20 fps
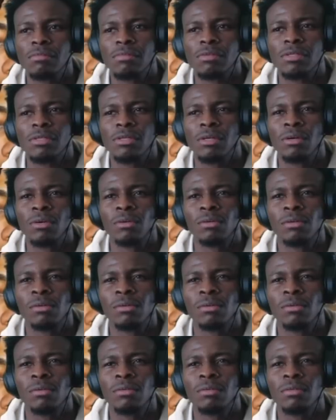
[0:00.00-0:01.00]

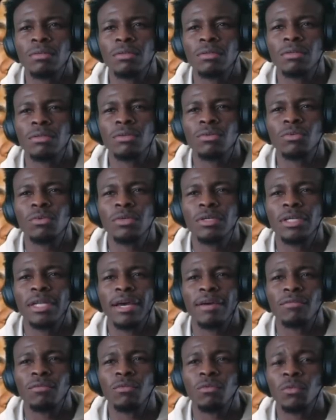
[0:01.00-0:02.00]
So you wouldn't
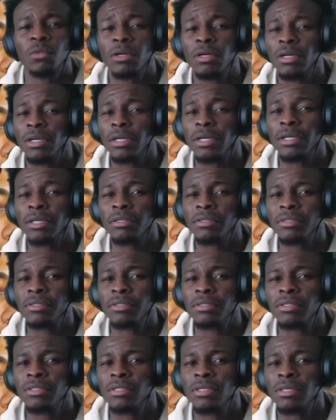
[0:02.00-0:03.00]
have won.
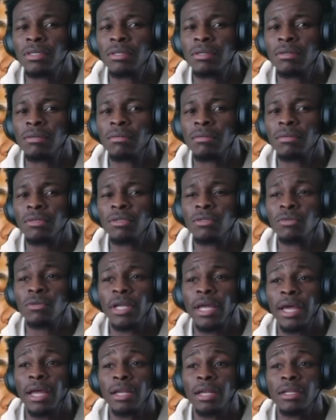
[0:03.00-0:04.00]
You would
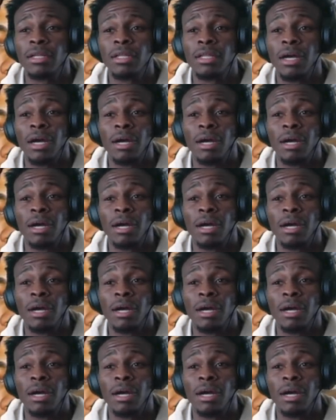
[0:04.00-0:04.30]
have had another